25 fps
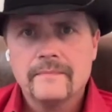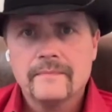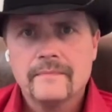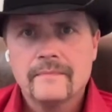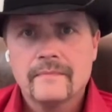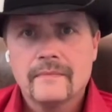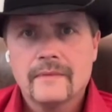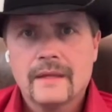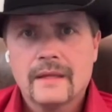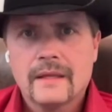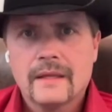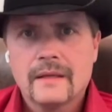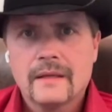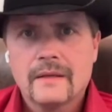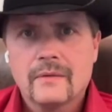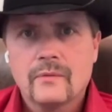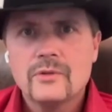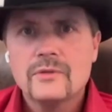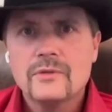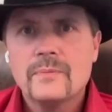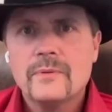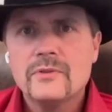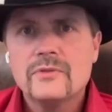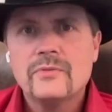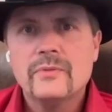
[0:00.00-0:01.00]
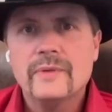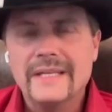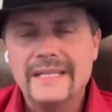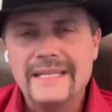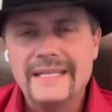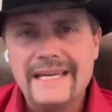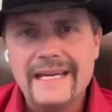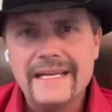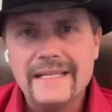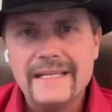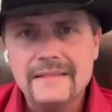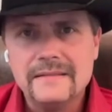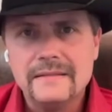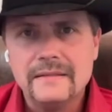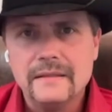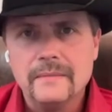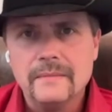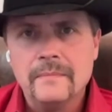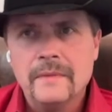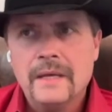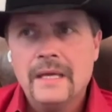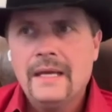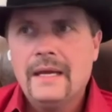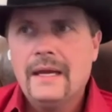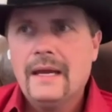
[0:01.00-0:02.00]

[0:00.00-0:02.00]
Mm-hmm. We're supposed to engage them.